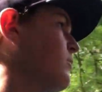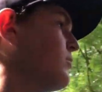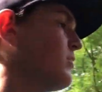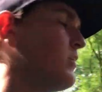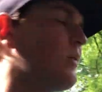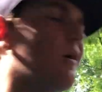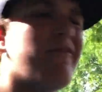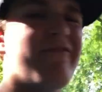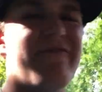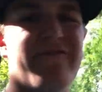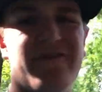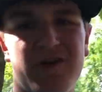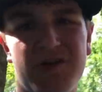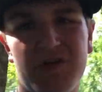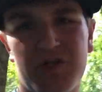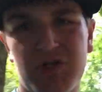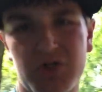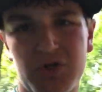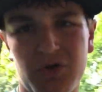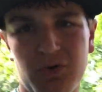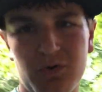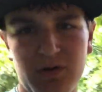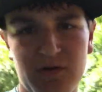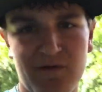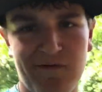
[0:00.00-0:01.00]
we caught
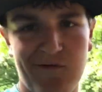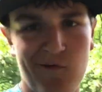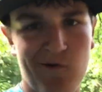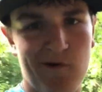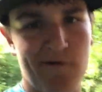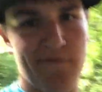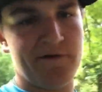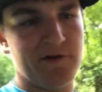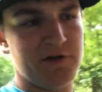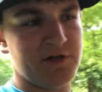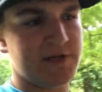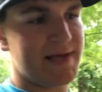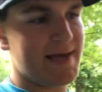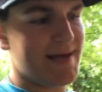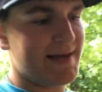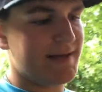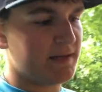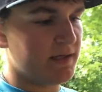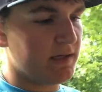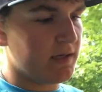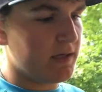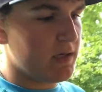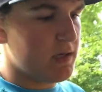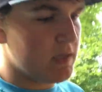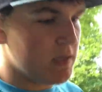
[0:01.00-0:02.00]
fish, only four fish,
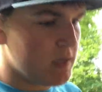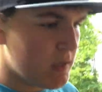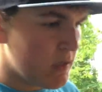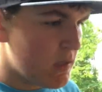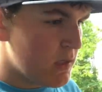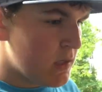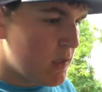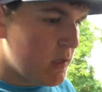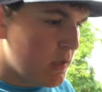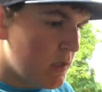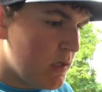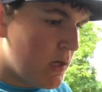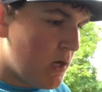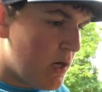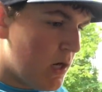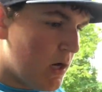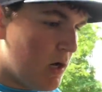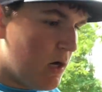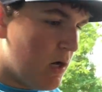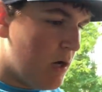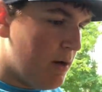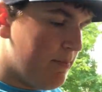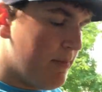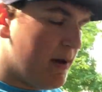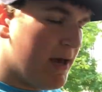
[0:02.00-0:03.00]
sadly.
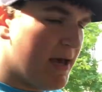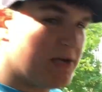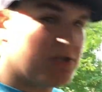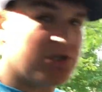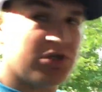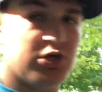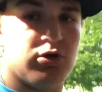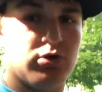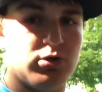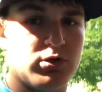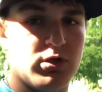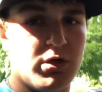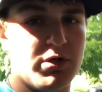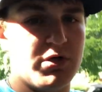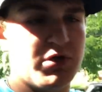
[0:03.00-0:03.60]
Um, I actually hooked